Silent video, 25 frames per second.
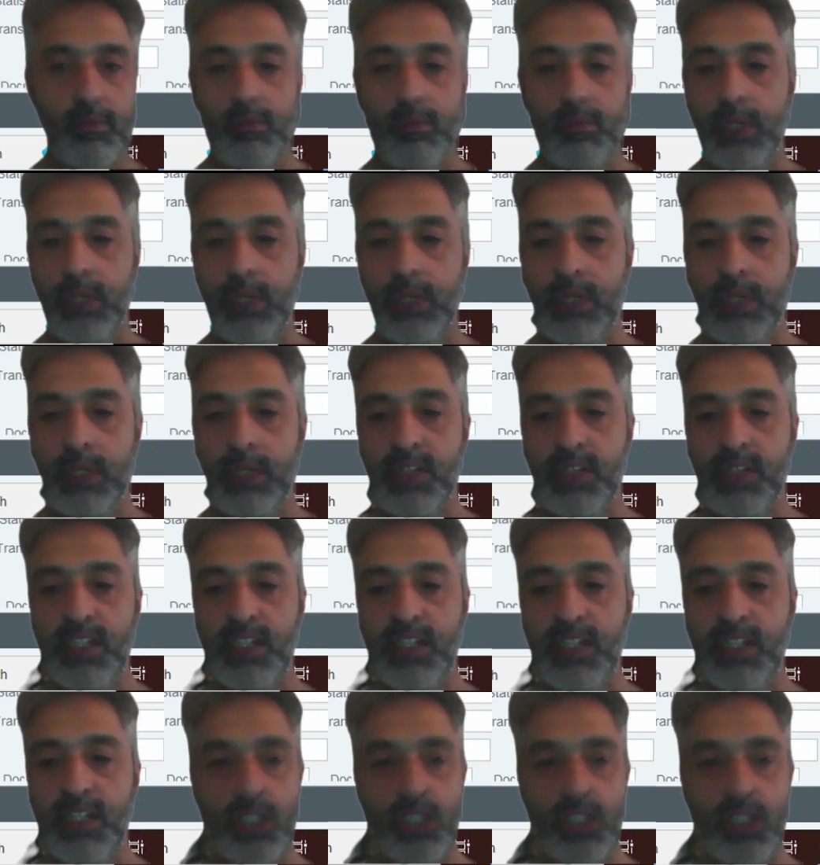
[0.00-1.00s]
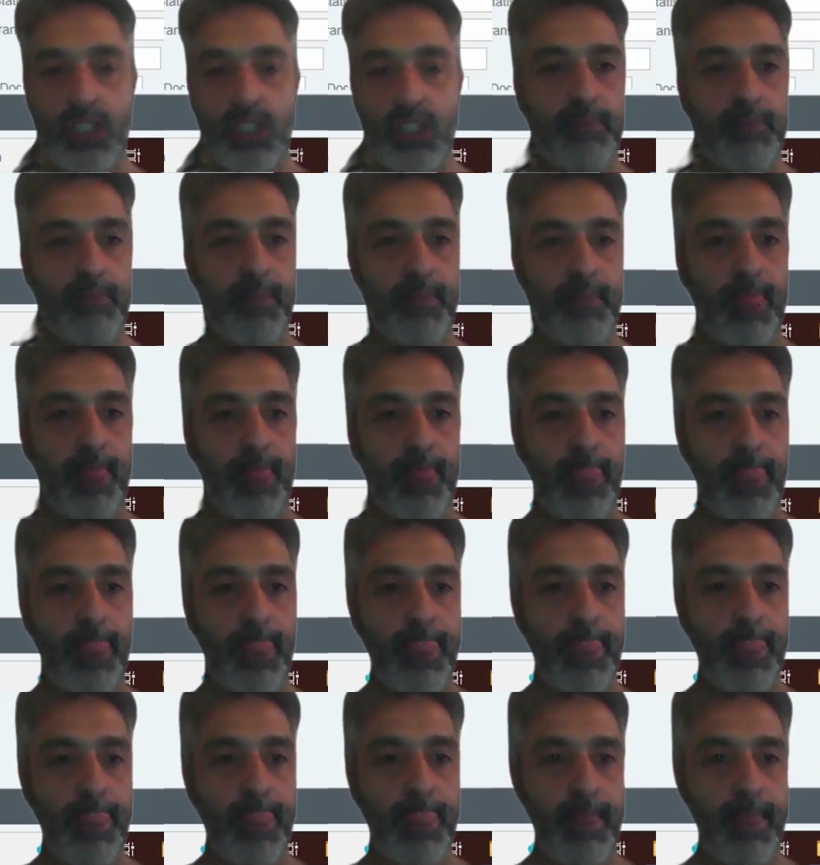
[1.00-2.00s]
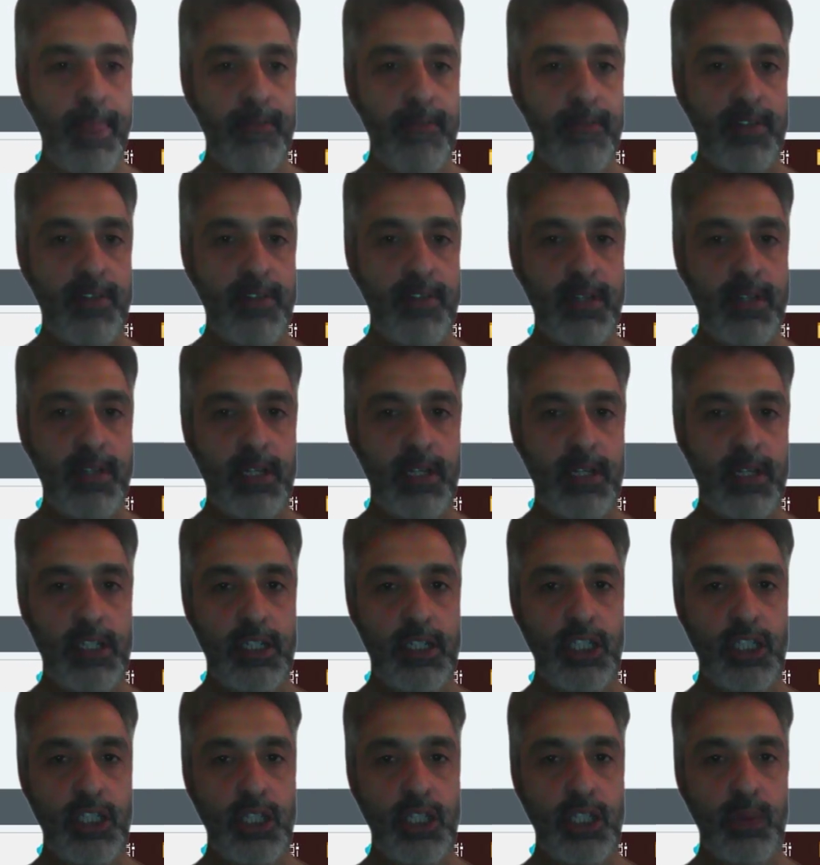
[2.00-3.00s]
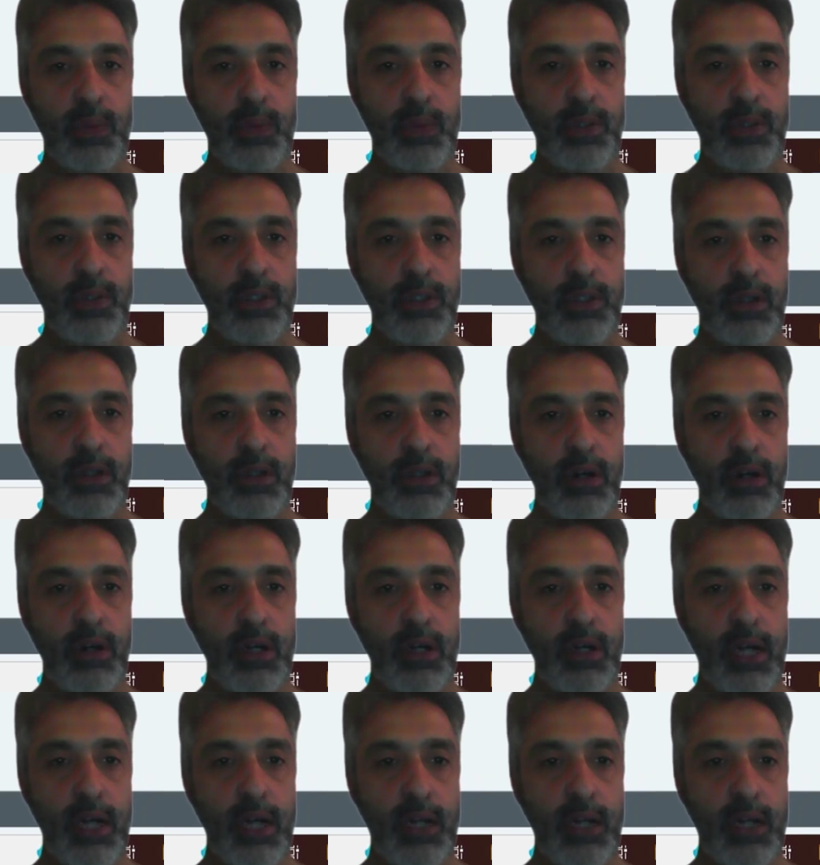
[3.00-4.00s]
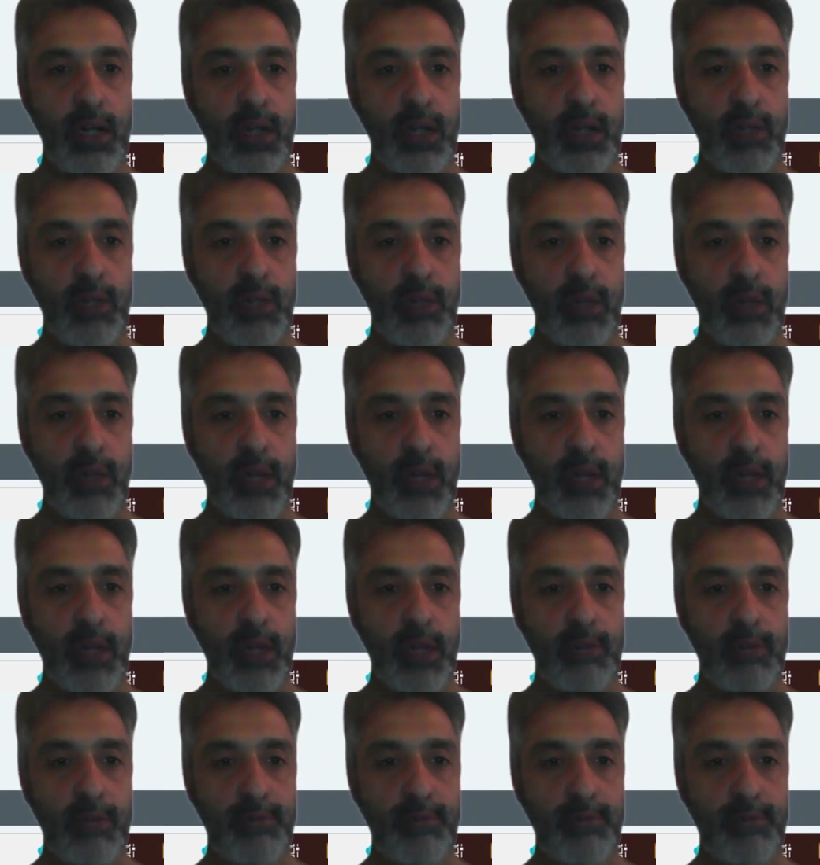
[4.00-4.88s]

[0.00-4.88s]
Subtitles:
That's the next step. Fiscal year change period lock actual plan.